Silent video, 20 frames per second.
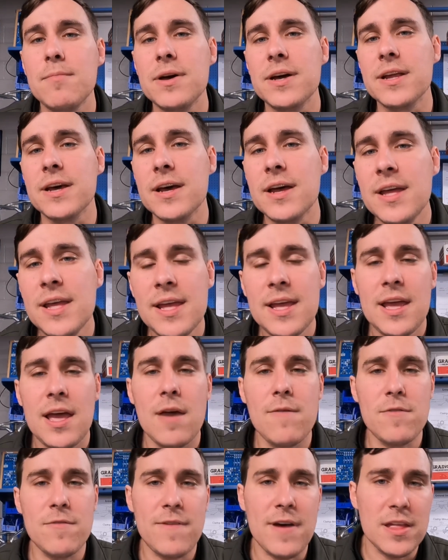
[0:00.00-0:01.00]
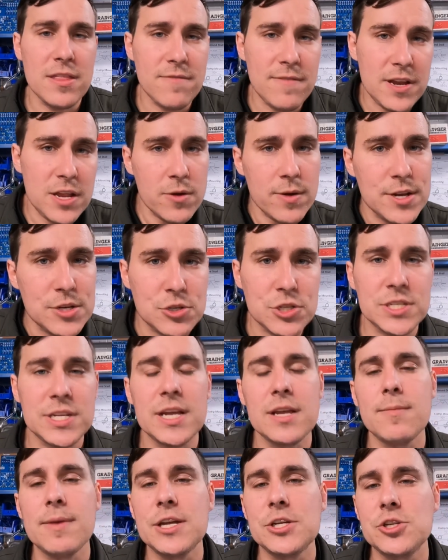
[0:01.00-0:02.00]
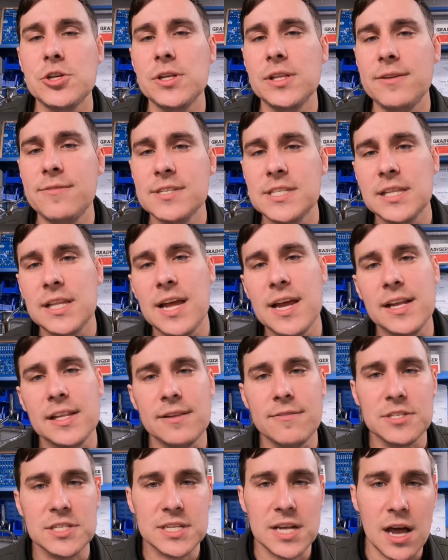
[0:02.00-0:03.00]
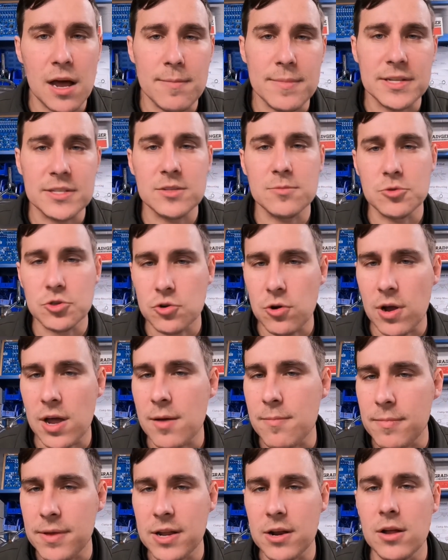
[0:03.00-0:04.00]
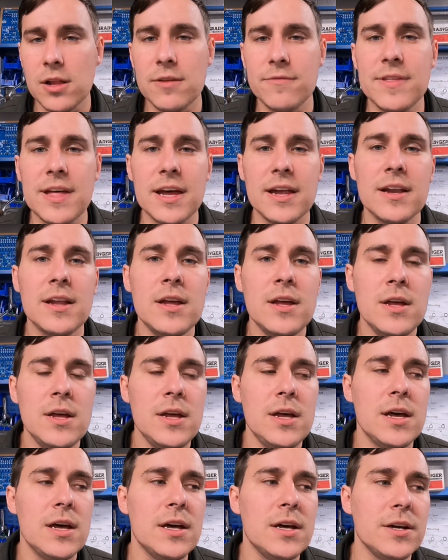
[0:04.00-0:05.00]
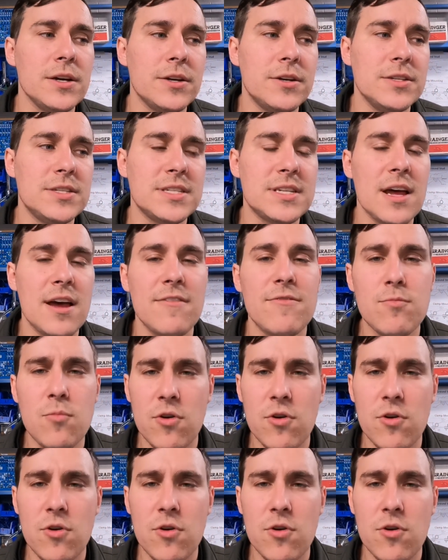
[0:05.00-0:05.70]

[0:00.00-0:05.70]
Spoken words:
But if you found the video interesting, make sure you leave us a like, leave us a comment, subscribe, and all of that good stuff.